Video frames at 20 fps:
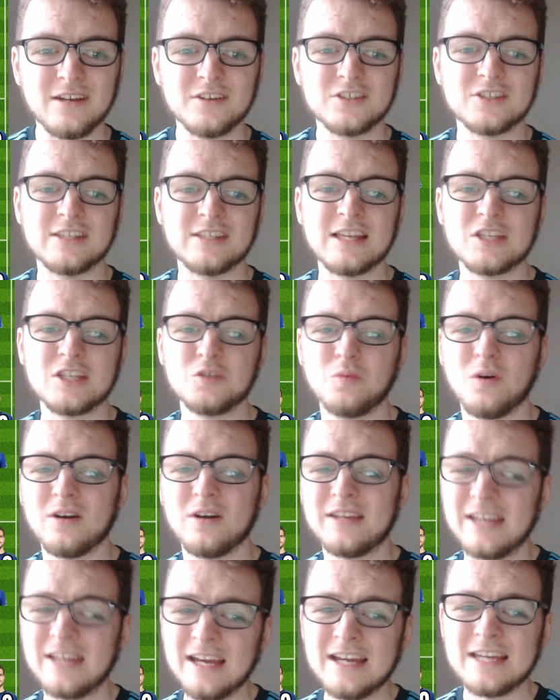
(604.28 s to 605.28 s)
does, so that's
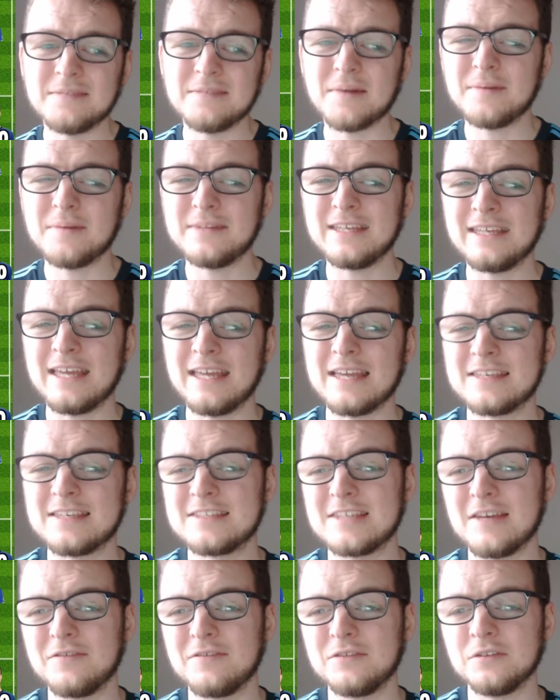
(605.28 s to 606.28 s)
why he maybe didn't get a
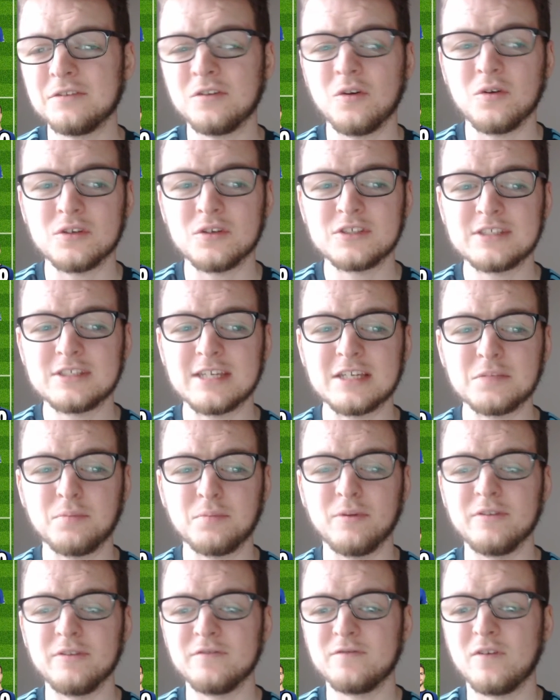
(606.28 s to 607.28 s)
7 and got a
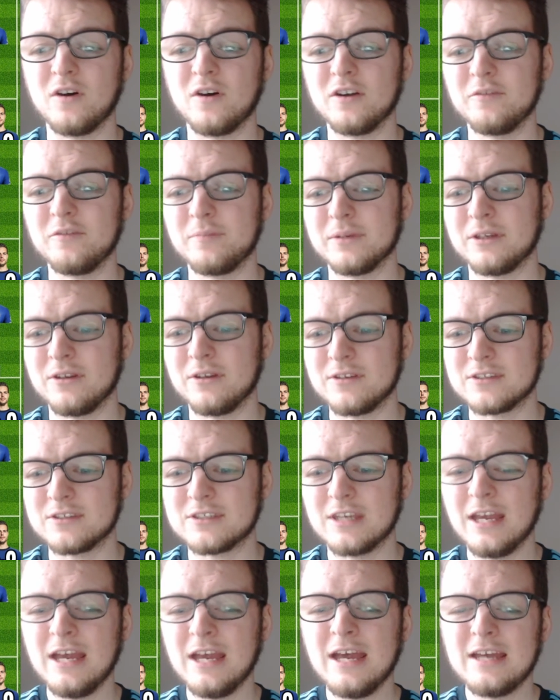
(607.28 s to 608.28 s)
6.5,
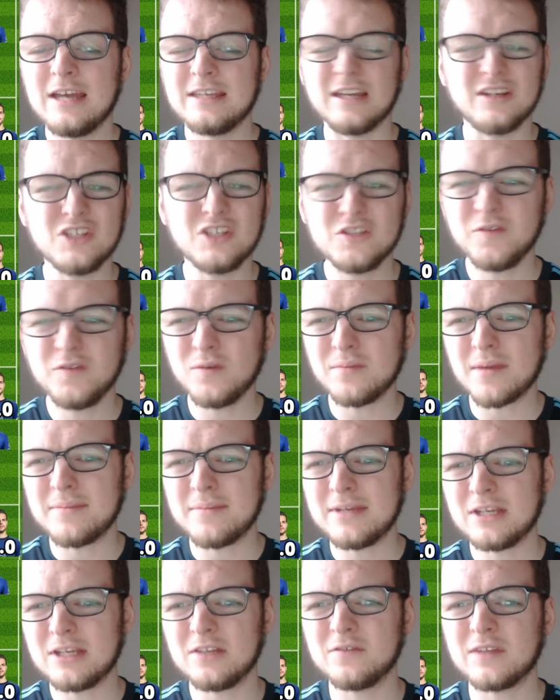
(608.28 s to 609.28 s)
because I just thought
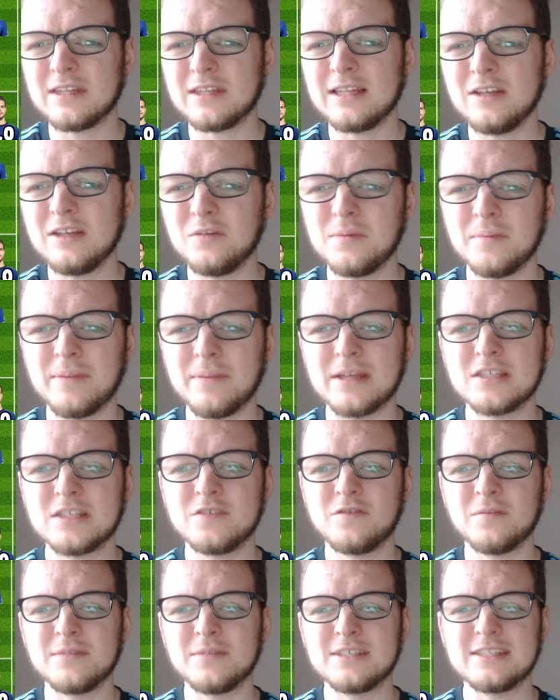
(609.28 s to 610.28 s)
maybe he could have done a little bit
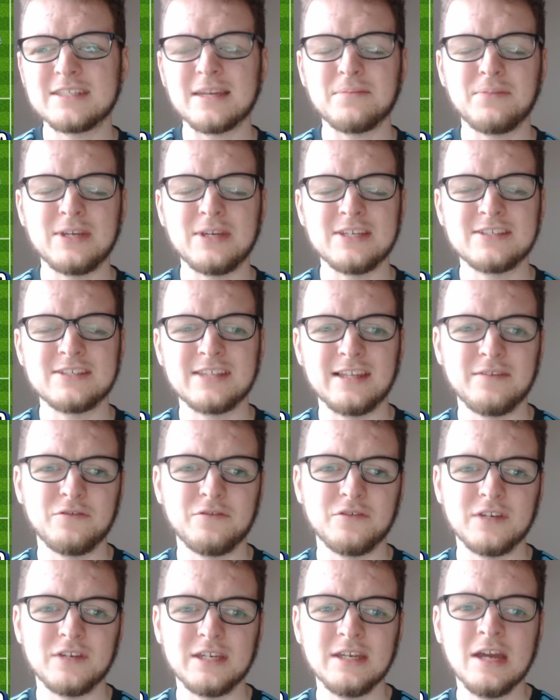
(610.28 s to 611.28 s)
better from his set-piece
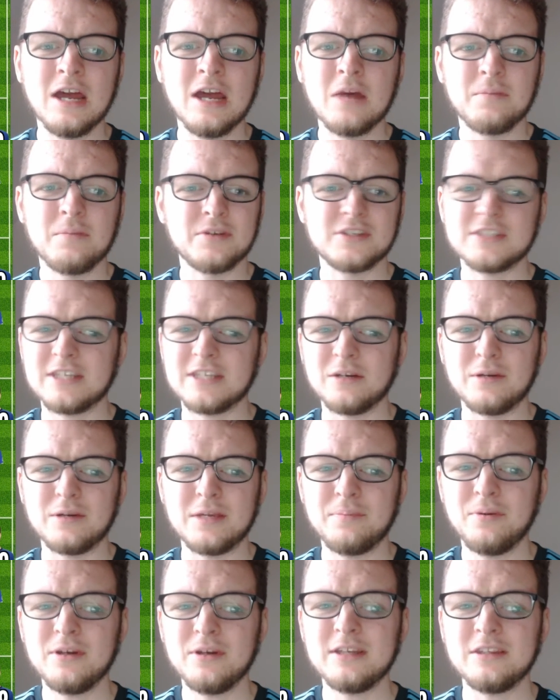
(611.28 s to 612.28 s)
delivery, but still,
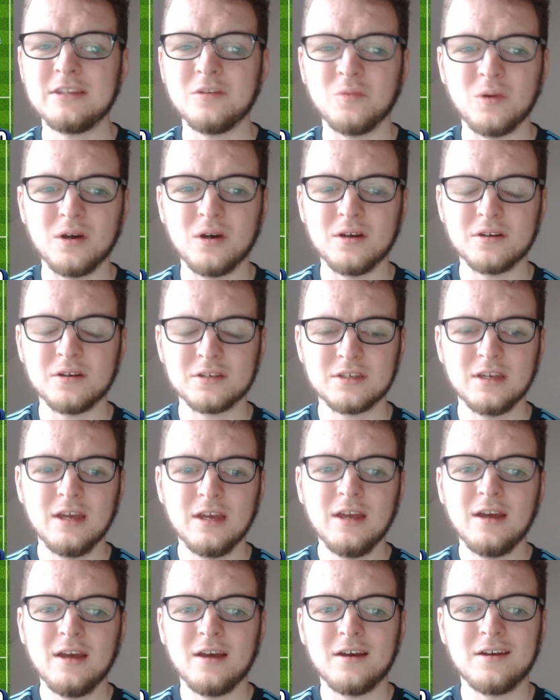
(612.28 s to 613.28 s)
he put in the work.
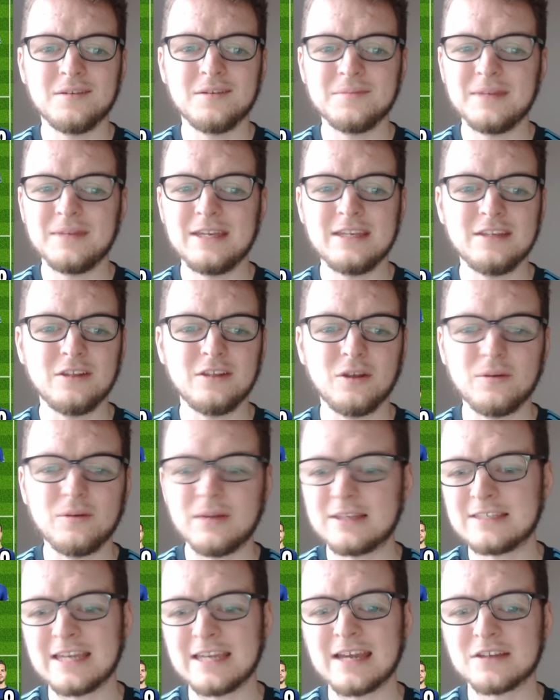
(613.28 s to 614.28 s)
He,
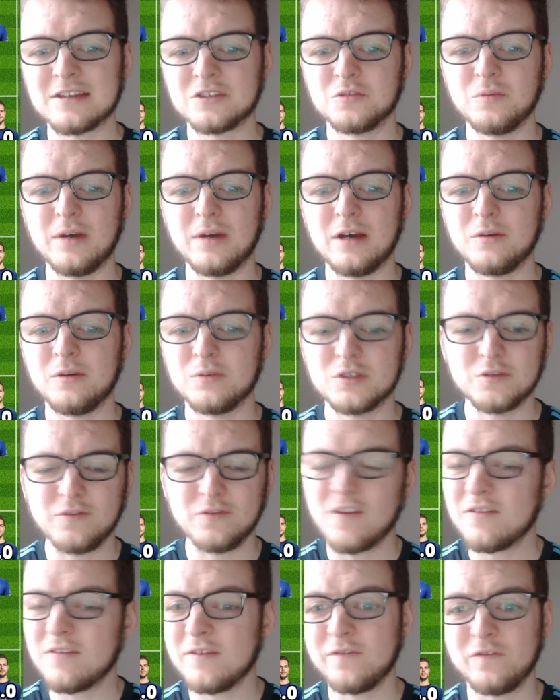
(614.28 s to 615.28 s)
attacked well, was
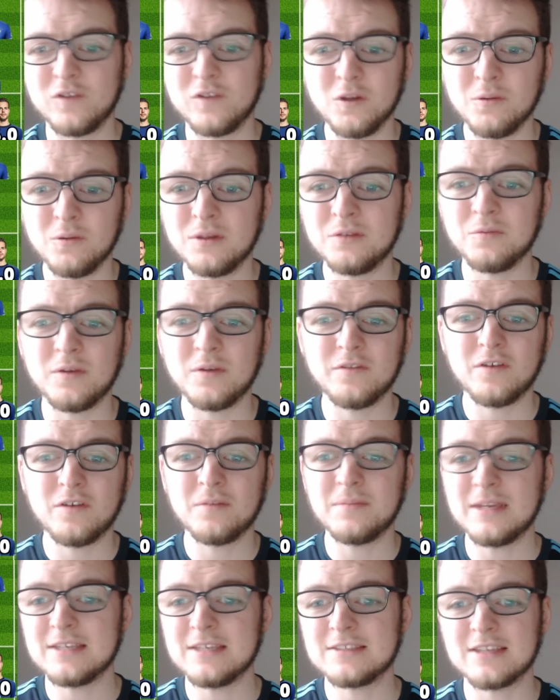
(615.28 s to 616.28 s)
very fluent with
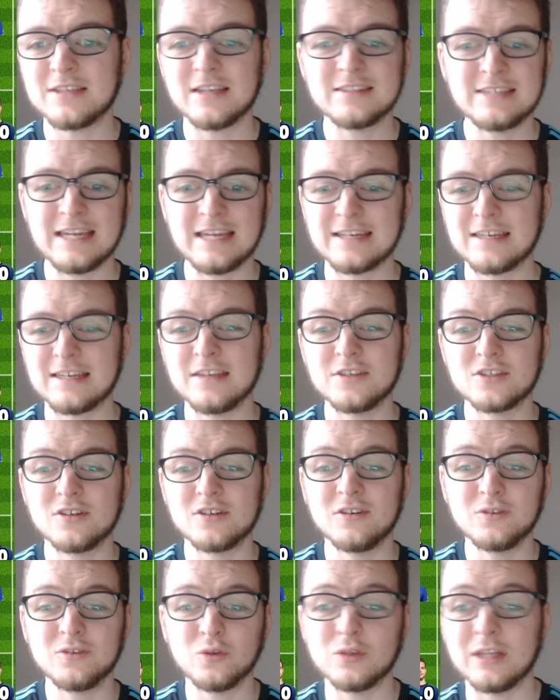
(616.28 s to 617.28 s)
his attacking
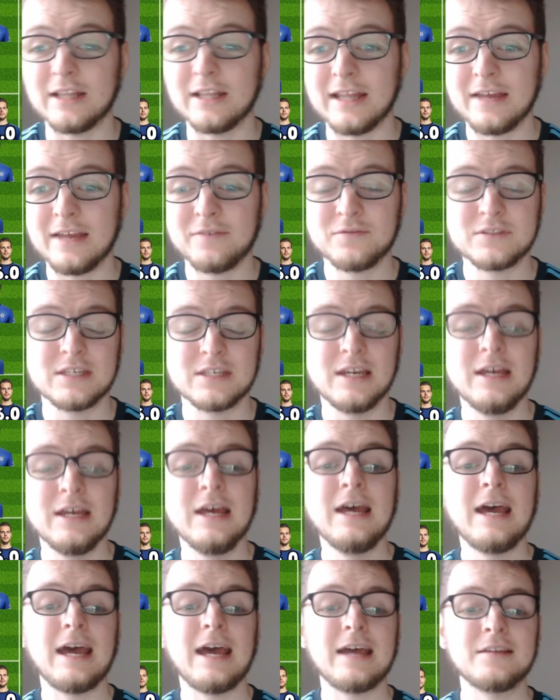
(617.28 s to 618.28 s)
side on the left,
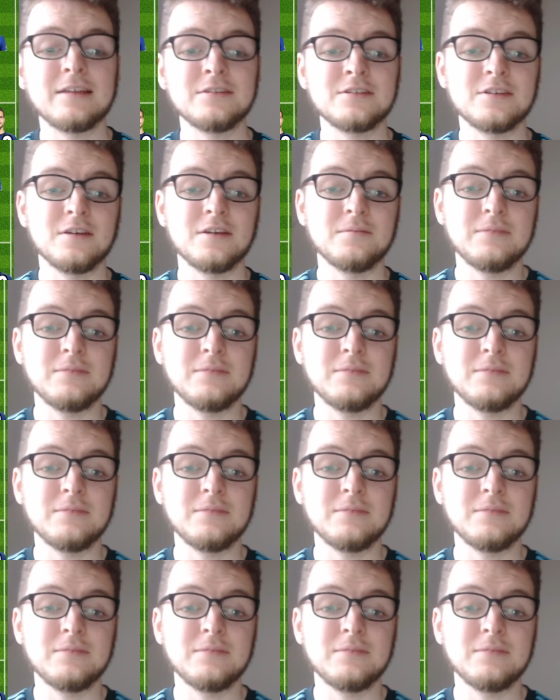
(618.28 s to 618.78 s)
and